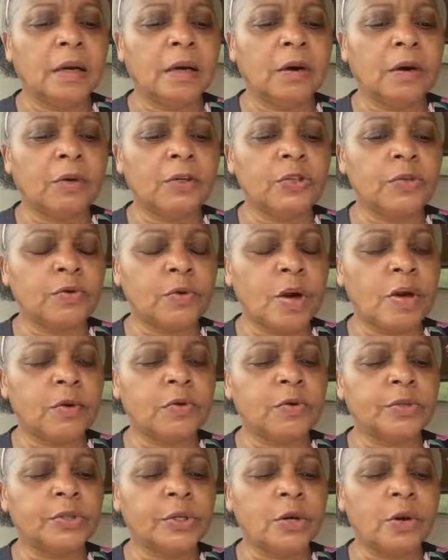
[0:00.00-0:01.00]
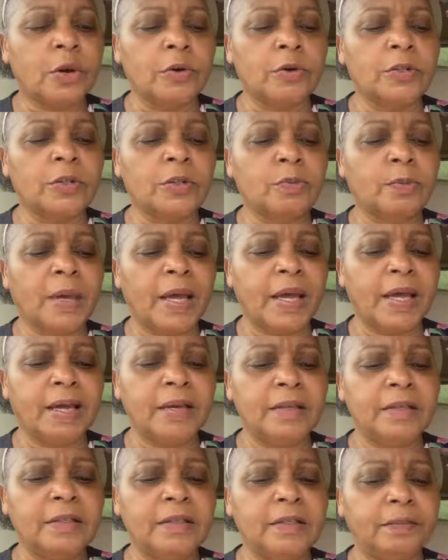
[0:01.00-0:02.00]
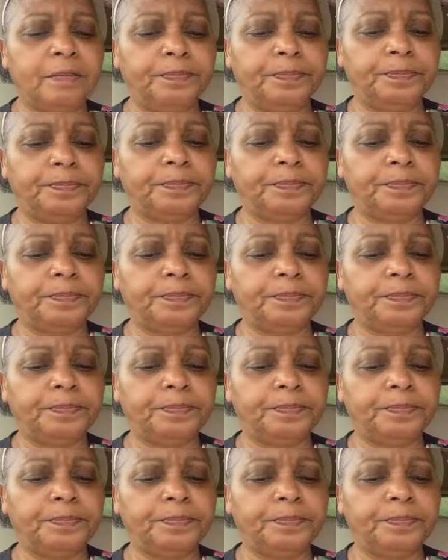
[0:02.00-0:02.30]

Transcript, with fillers: our struggles, hurts, pains,